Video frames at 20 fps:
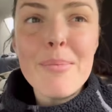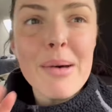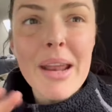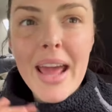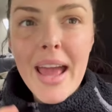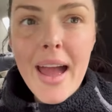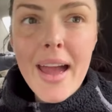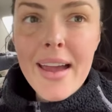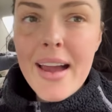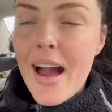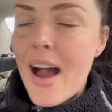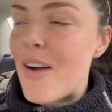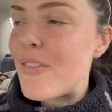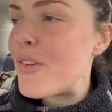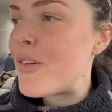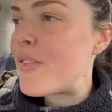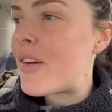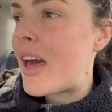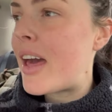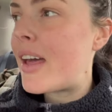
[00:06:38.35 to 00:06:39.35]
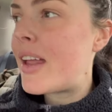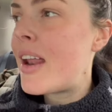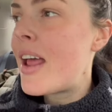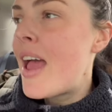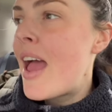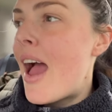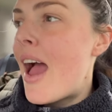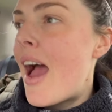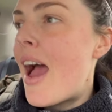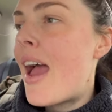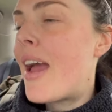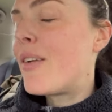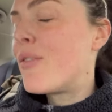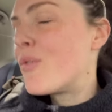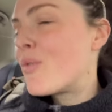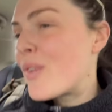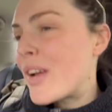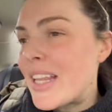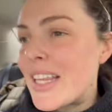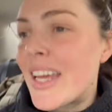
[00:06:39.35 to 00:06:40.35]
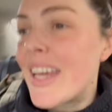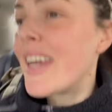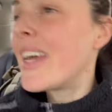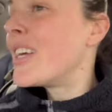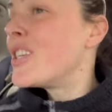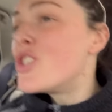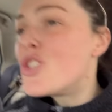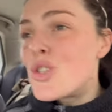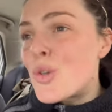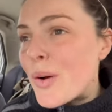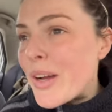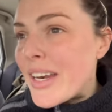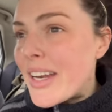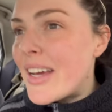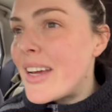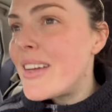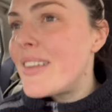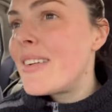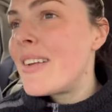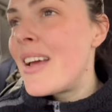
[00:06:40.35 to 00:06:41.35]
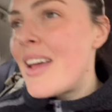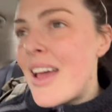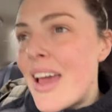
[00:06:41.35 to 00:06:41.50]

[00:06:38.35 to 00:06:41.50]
but I ate half of it and really enjoyed it.